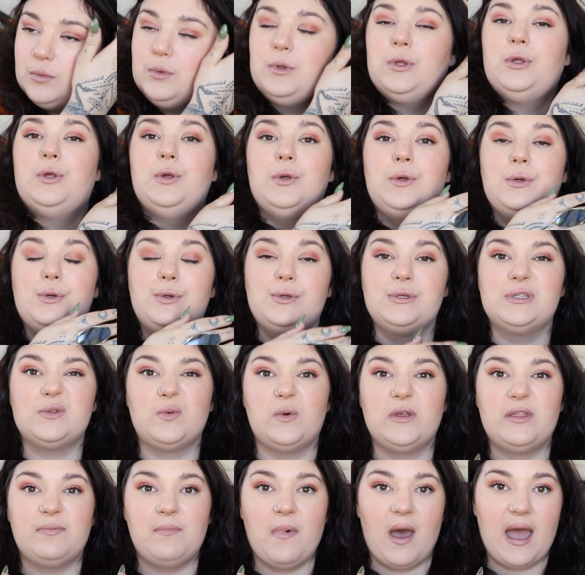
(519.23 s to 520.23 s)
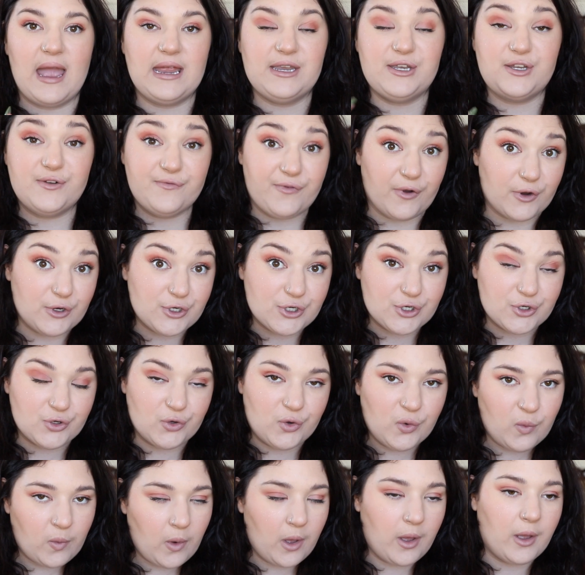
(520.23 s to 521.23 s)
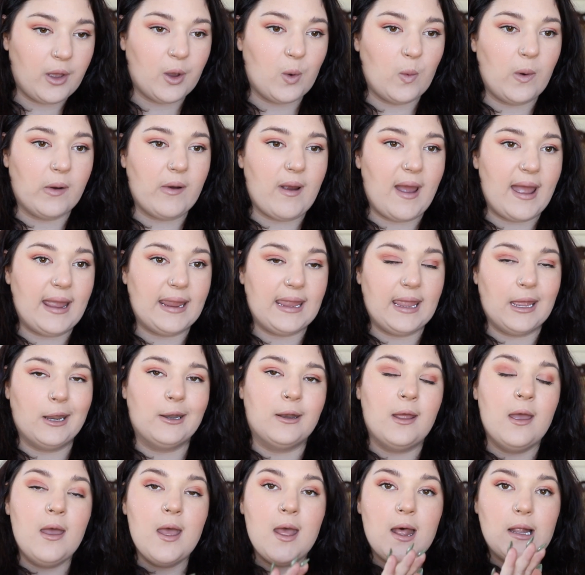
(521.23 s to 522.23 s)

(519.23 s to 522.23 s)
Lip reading: use with my devotional work where I can